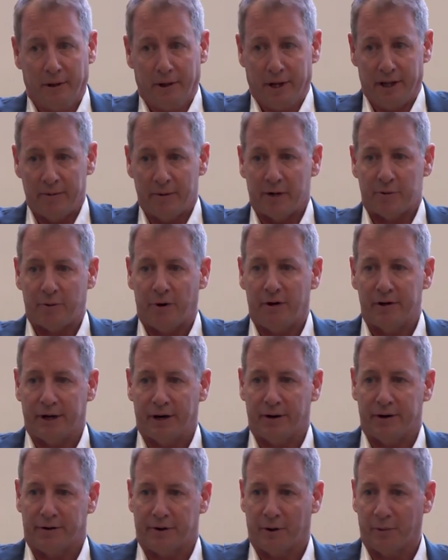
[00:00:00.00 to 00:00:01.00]
the metropolitan
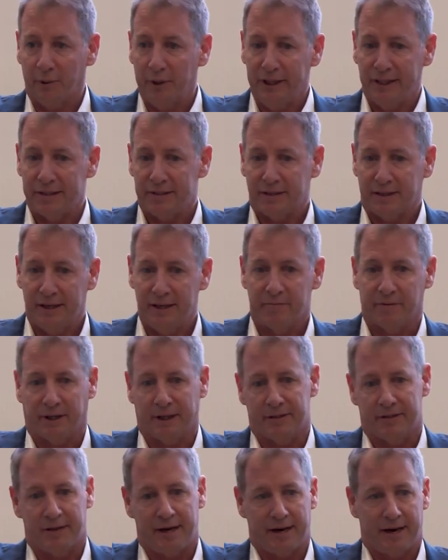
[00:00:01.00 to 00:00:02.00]
area that are really
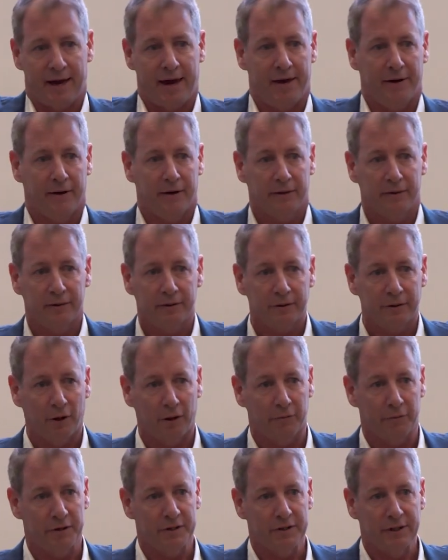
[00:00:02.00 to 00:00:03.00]
significant, Santa Ana,
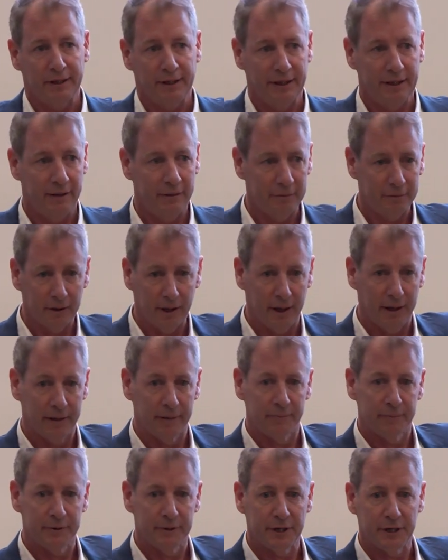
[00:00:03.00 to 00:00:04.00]
Culver City, uh,
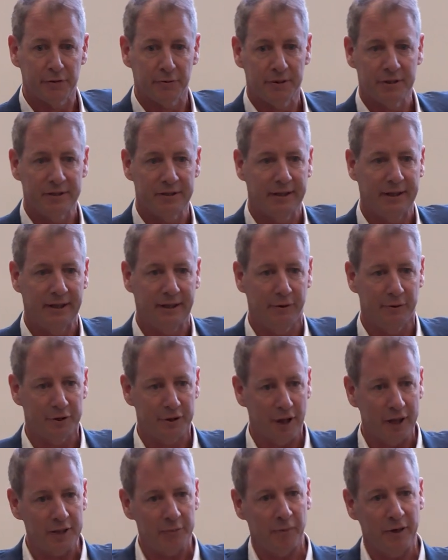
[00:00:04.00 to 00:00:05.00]
Century City, and there's
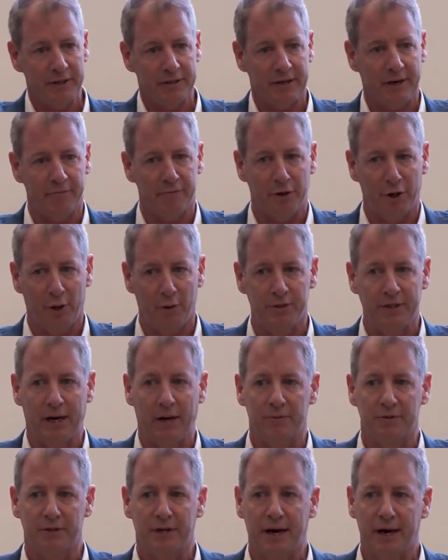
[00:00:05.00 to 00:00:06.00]
lots of places that have nodes
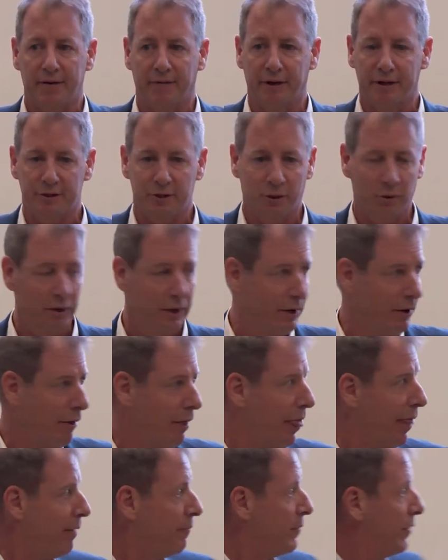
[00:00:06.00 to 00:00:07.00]
outside of it. So
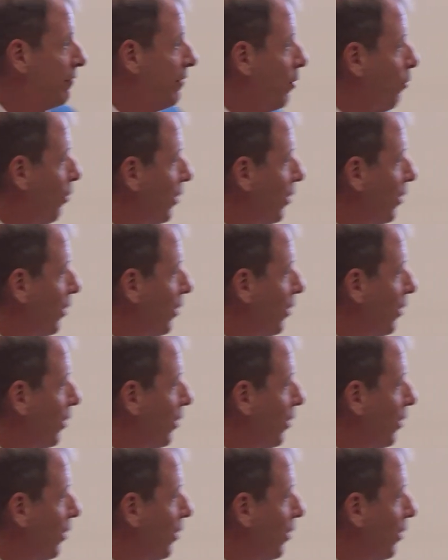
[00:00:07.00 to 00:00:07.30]
if I